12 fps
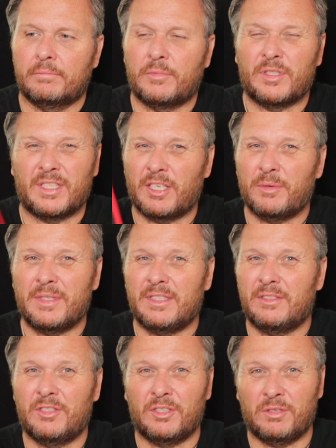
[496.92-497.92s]
because they're so
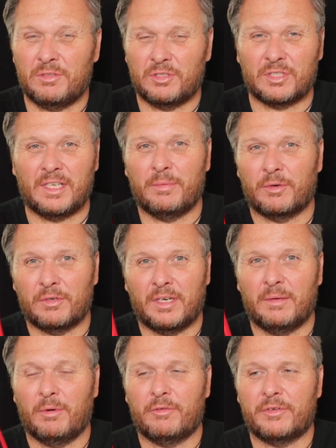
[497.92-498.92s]
easy to use, just clip on and
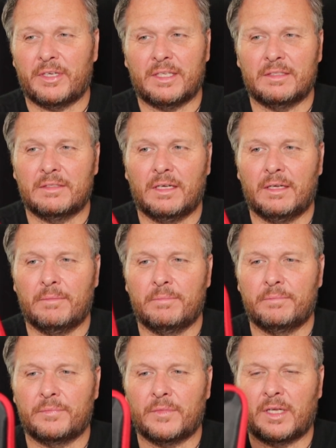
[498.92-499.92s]
clip off again.
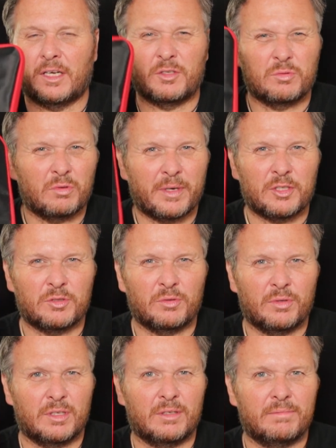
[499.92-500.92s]
Um, and I just wanna make
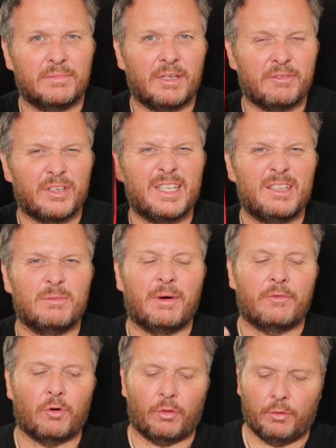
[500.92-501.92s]
sure that if I need them,
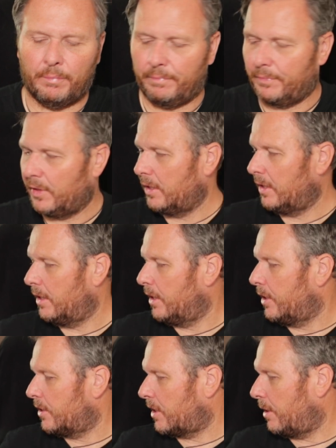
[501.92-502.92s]
I've got them.
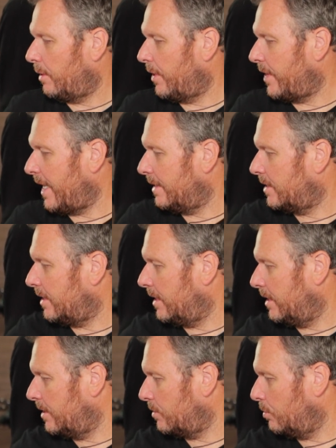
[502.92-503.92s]
So that
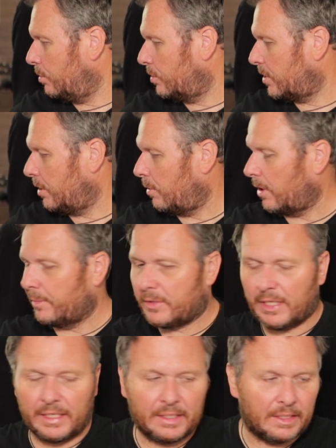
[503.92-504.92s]
is also what I'm
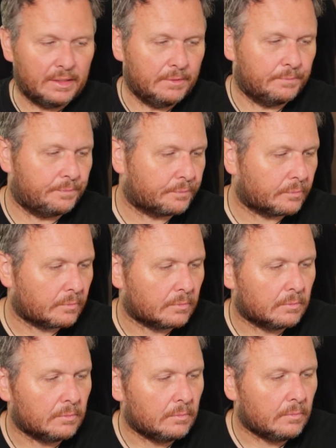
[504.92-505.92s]
taking.
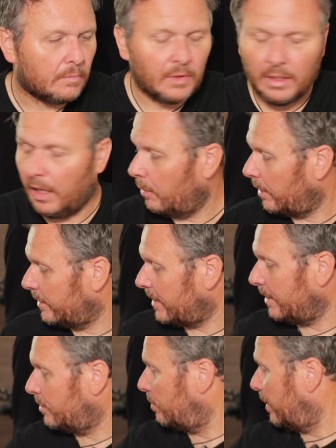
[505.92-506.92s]
Oh, and I
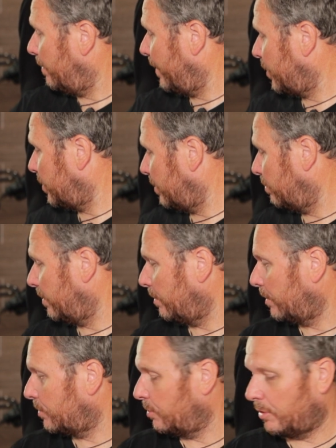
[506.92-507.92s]
take, so I didn't mention this with
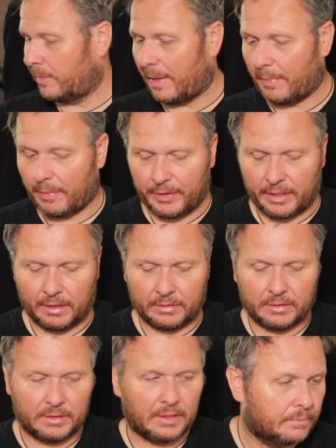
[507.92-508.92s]
when I was talking about memory
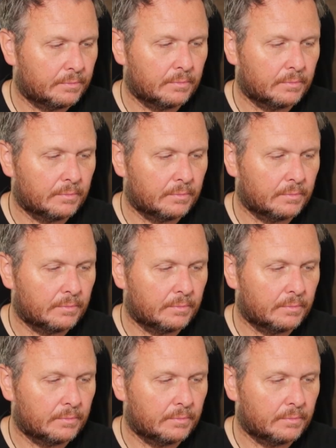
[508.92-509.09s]
cards.